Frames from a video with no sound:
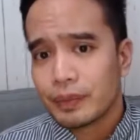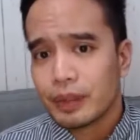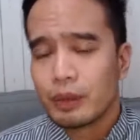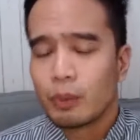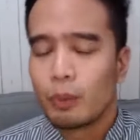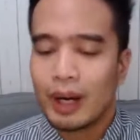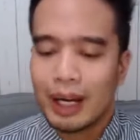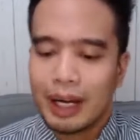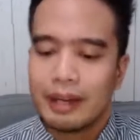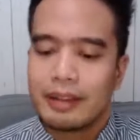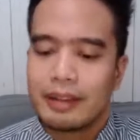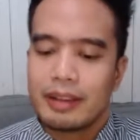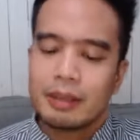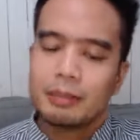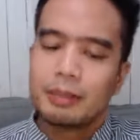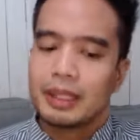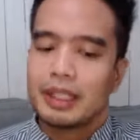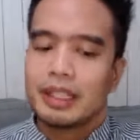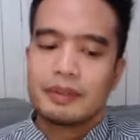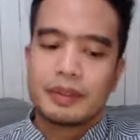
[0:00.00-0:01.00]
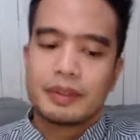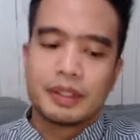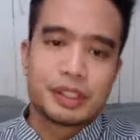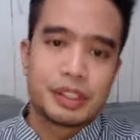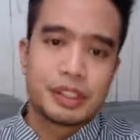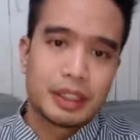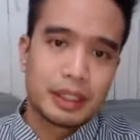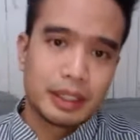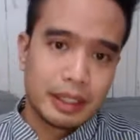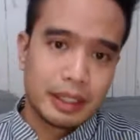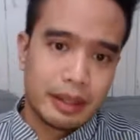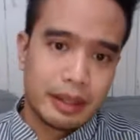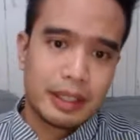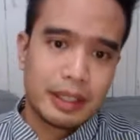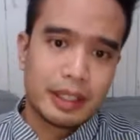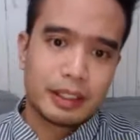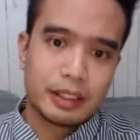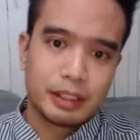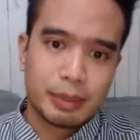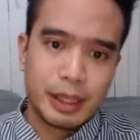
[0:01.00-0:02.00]
why they believe in certain
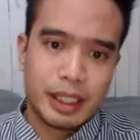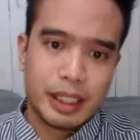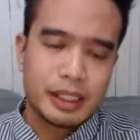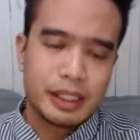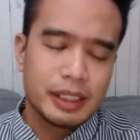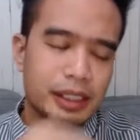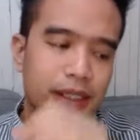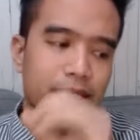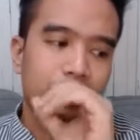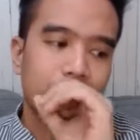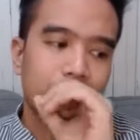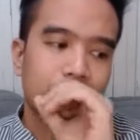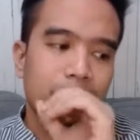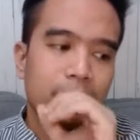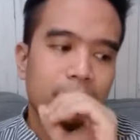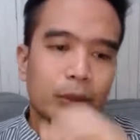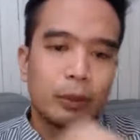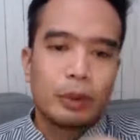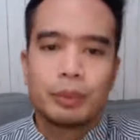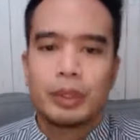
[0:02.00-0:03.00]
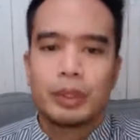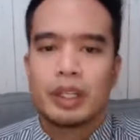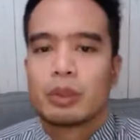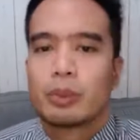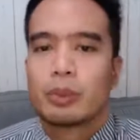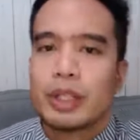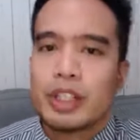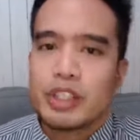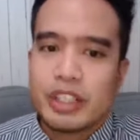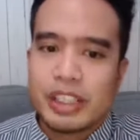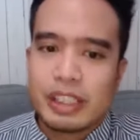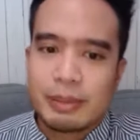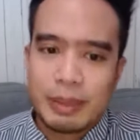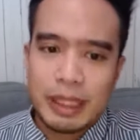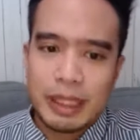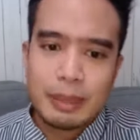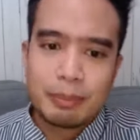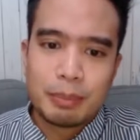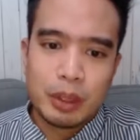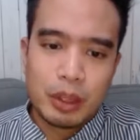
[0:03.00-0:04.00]
things. Because we're just
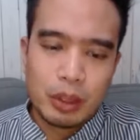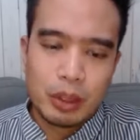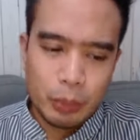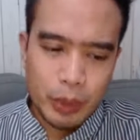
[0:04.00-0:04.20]
people.